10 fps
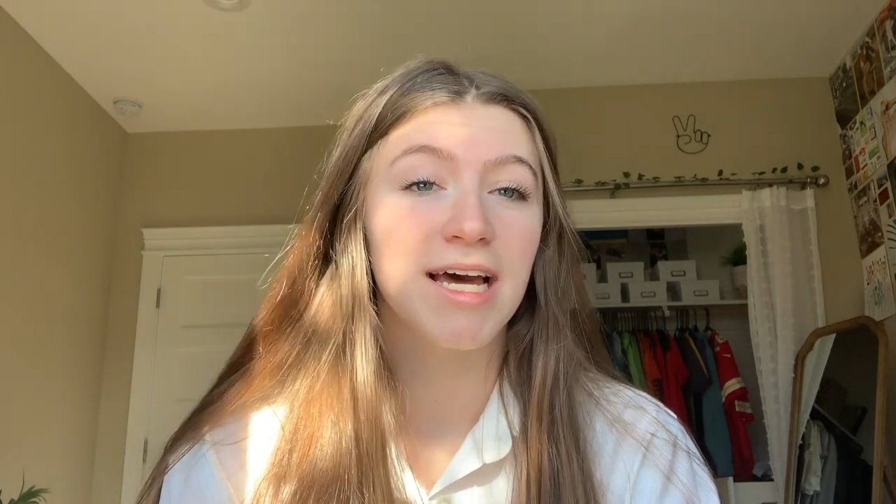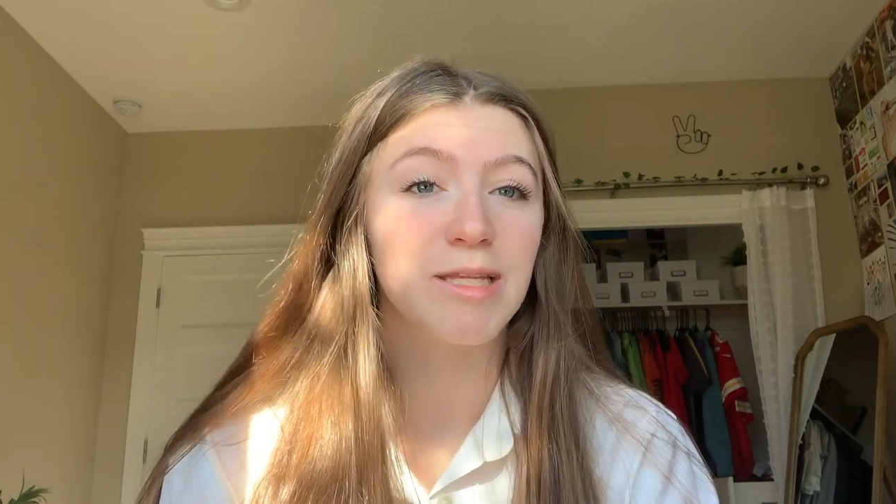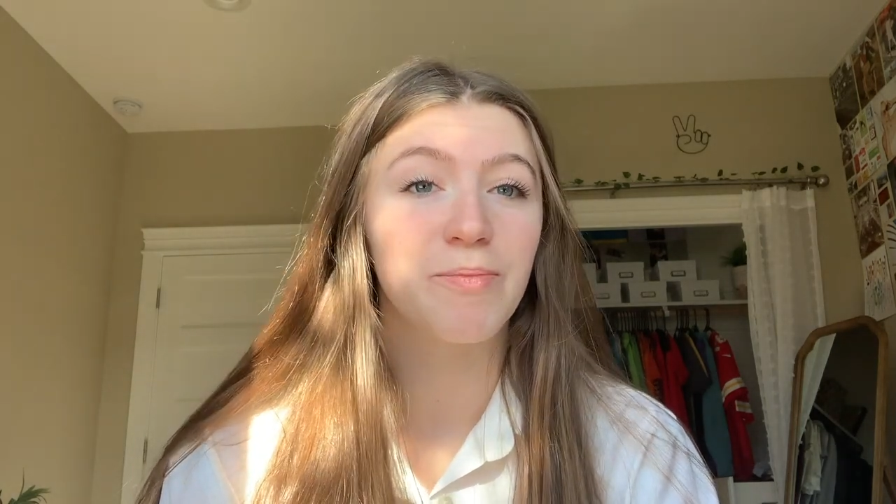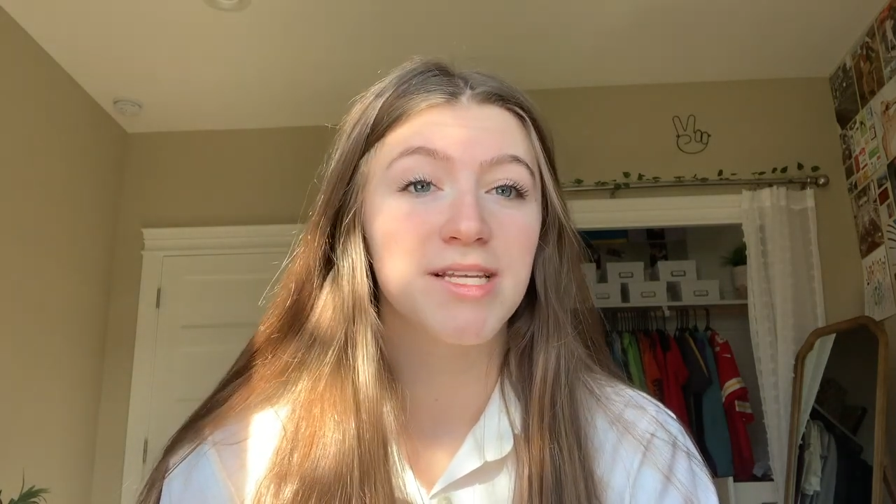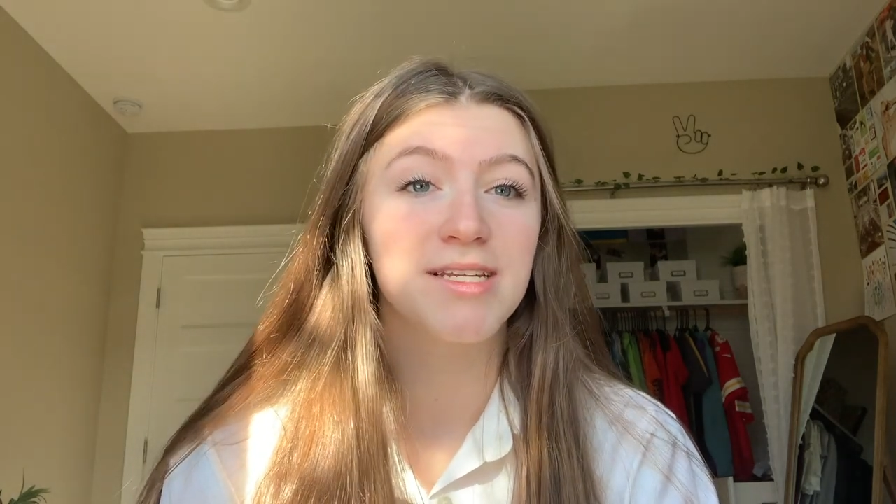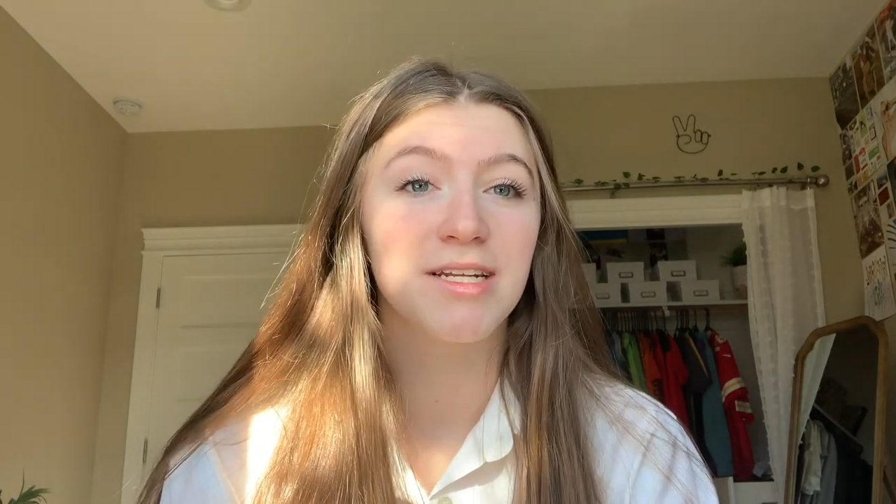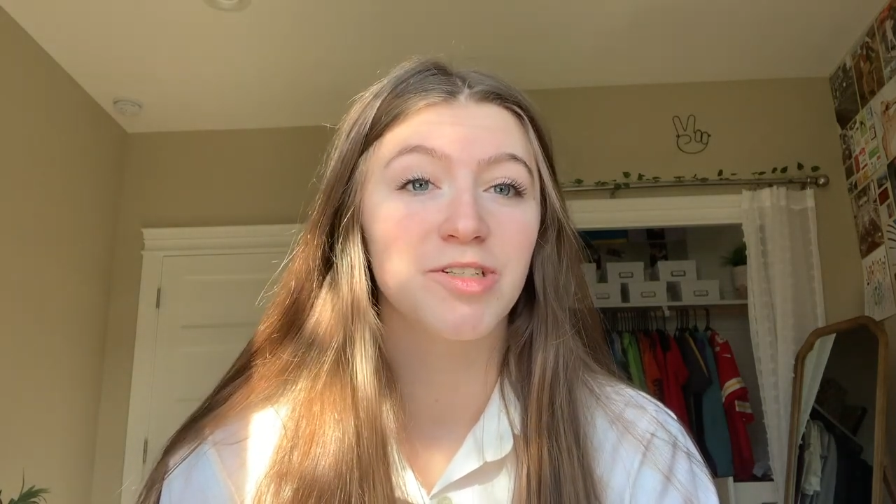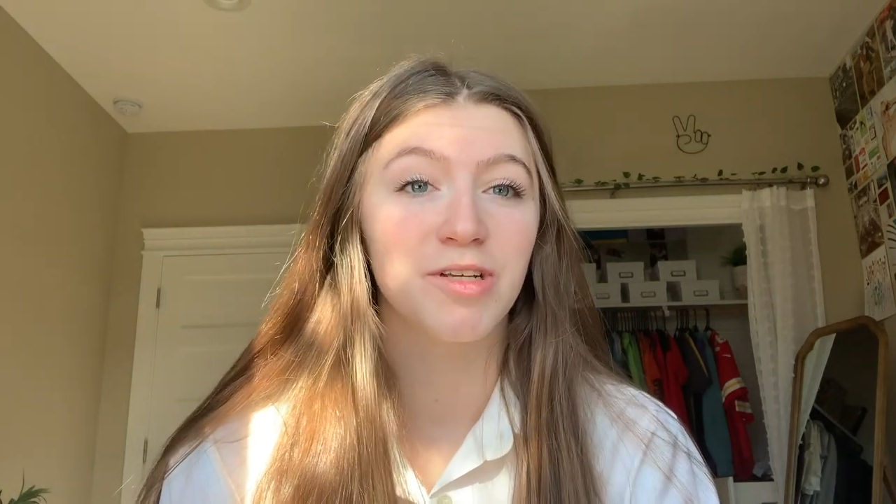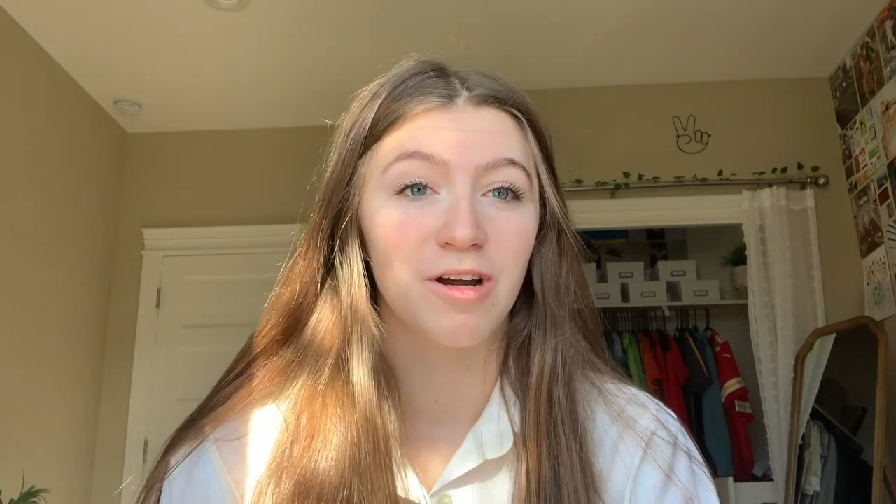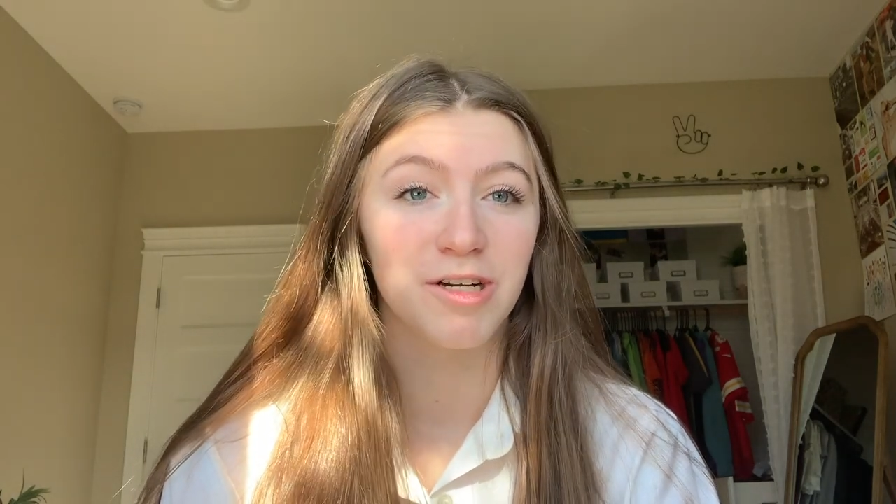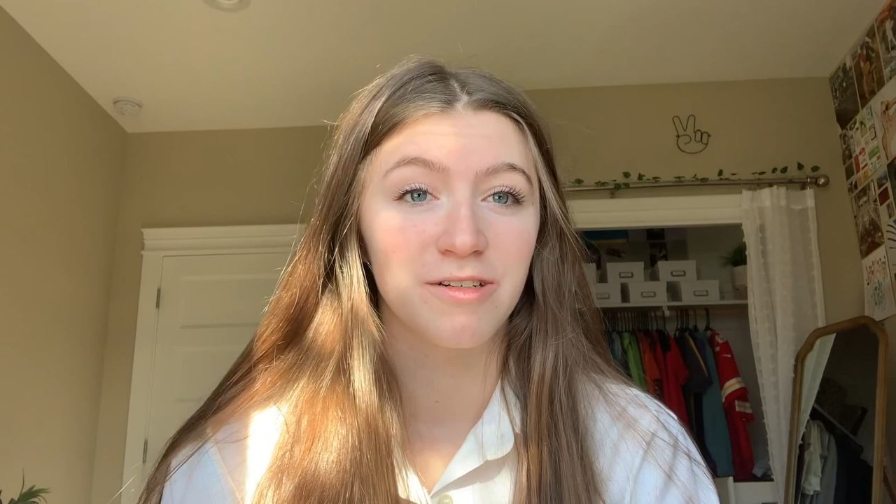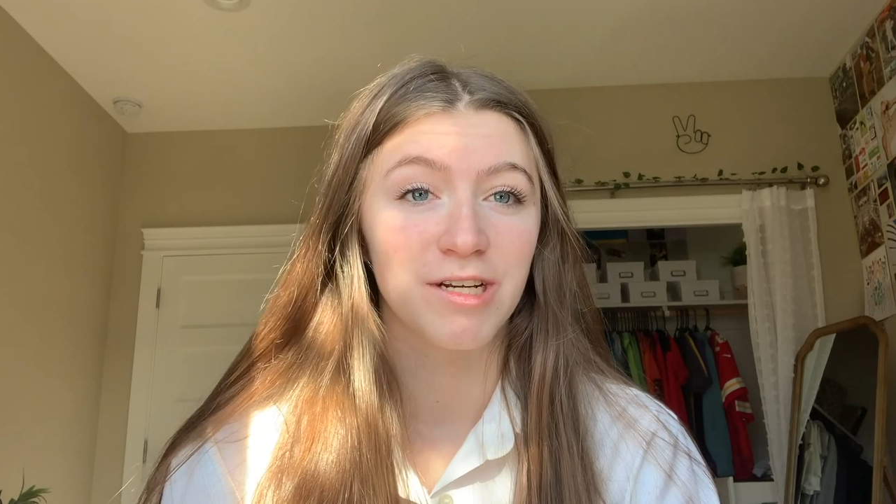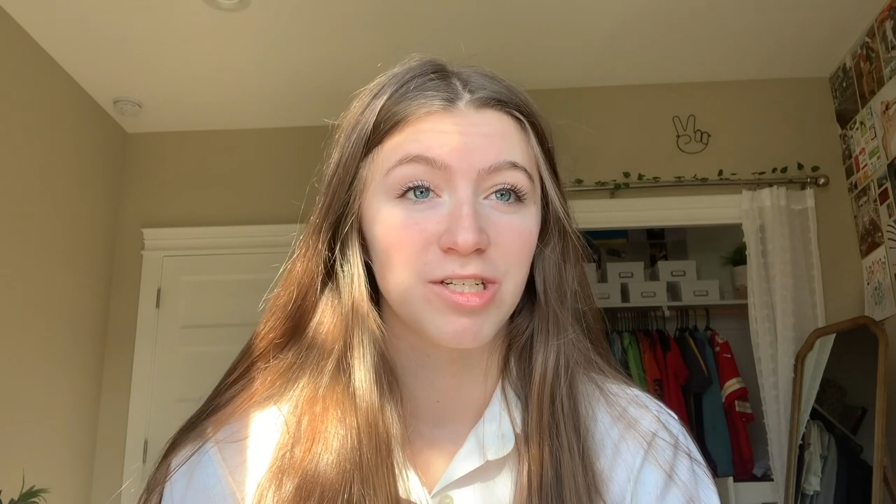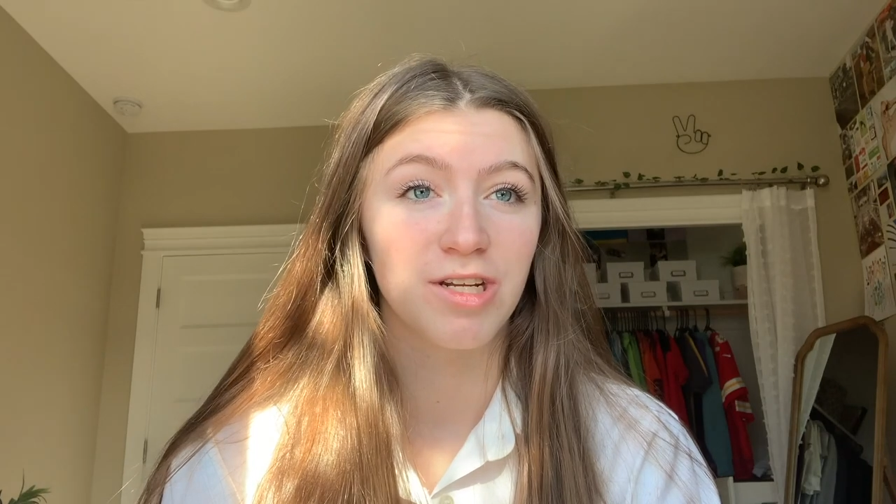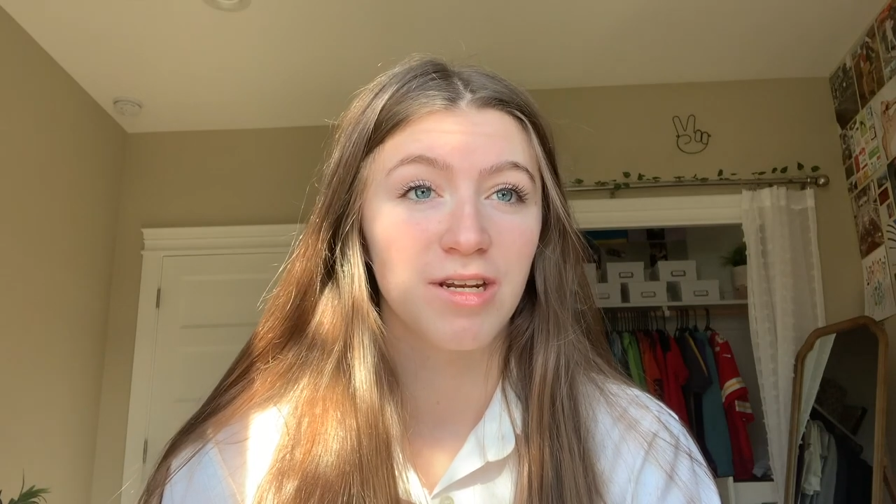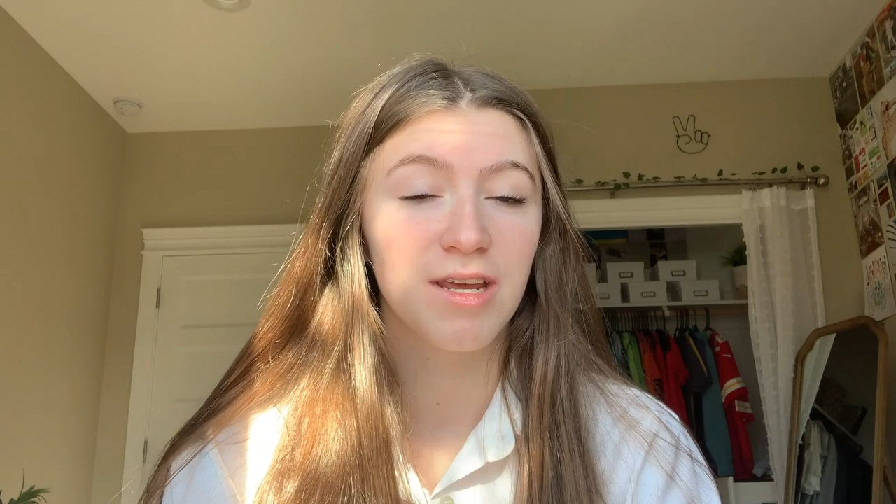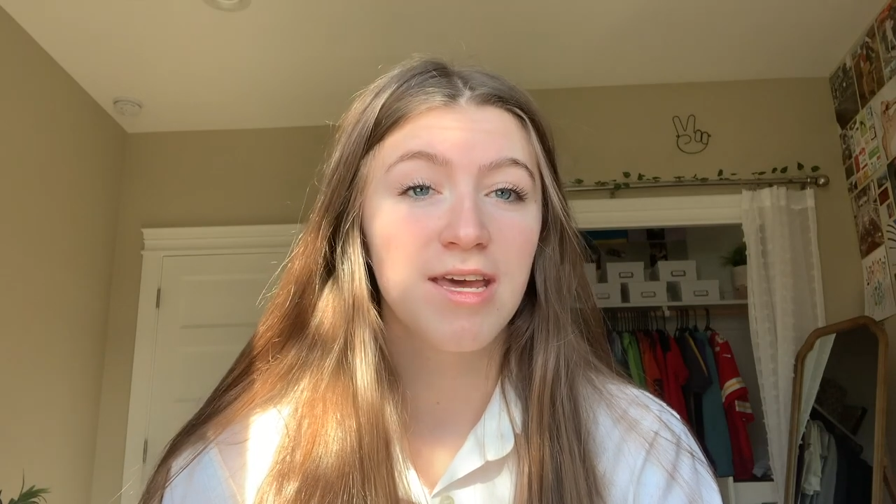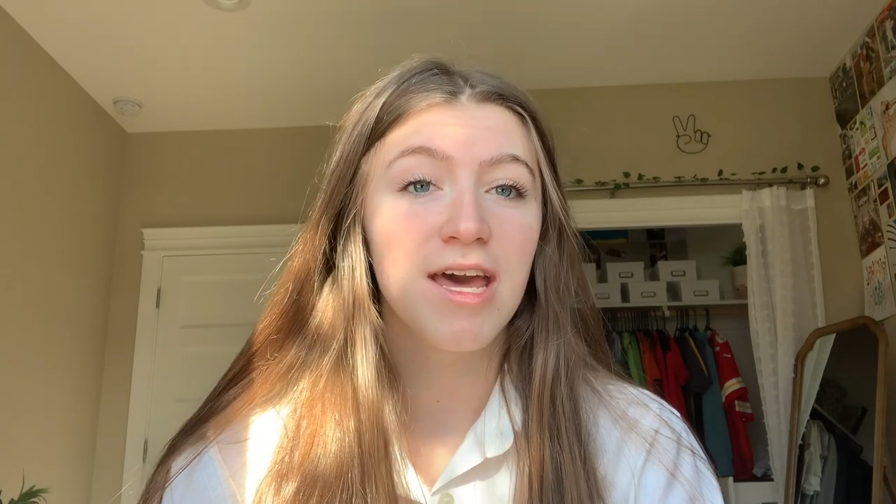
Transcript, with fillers: at the presidential inauguration.